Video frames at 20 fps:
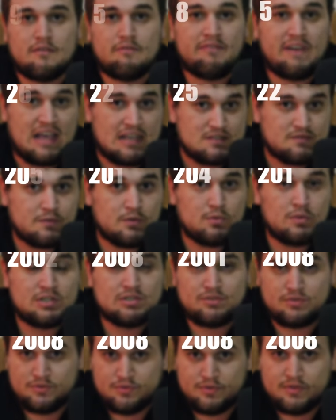Fast
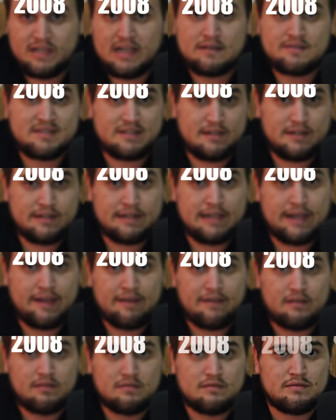forward to 2008.
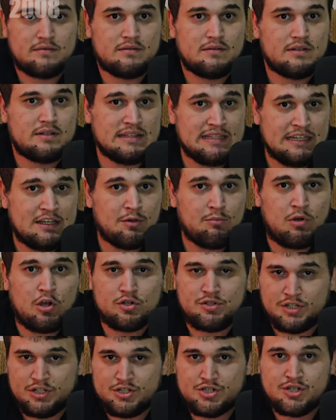Liam
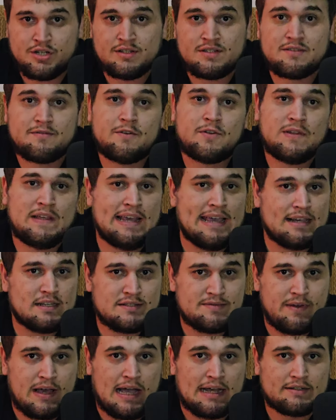auditions for The
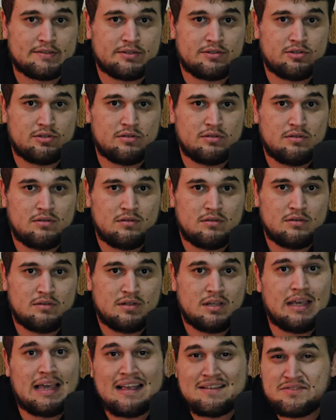X Factor.
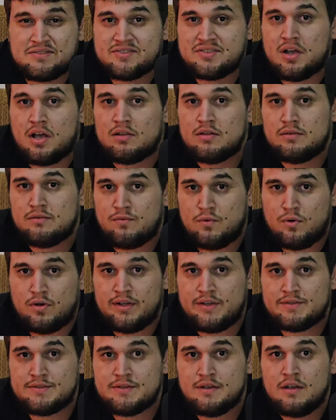He has a solid
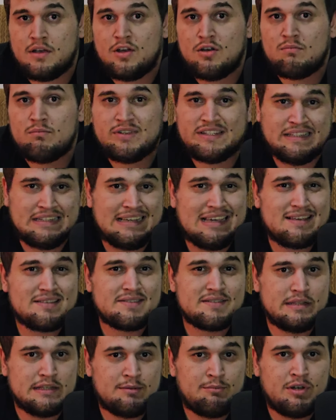voice, but he
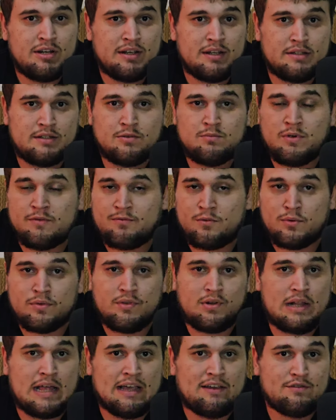gets eliminated before
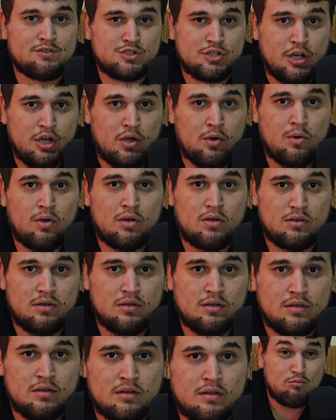the live show.
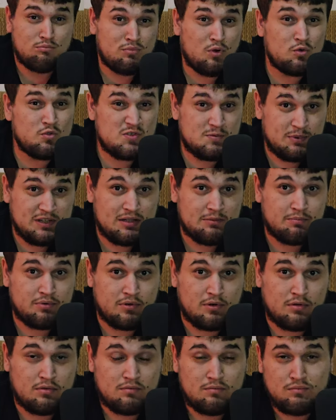Most
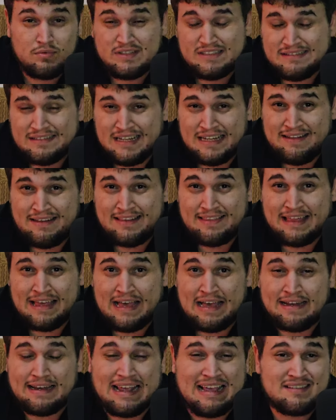people would take
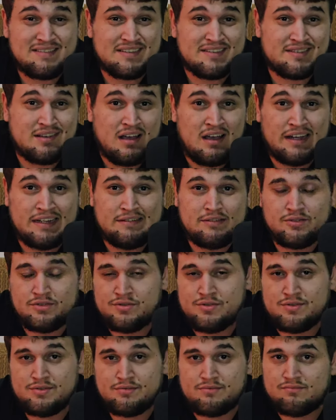that as a sign to
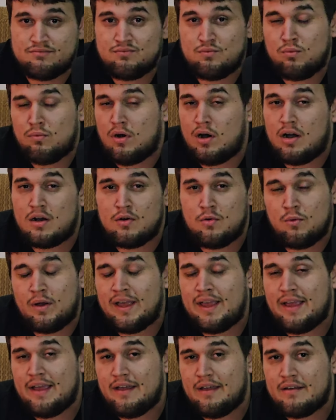just walk
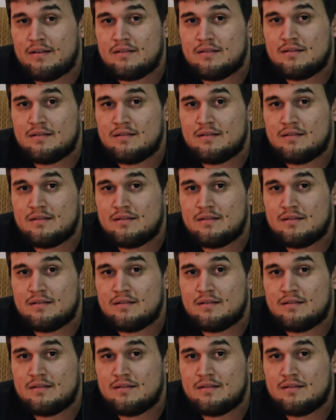away.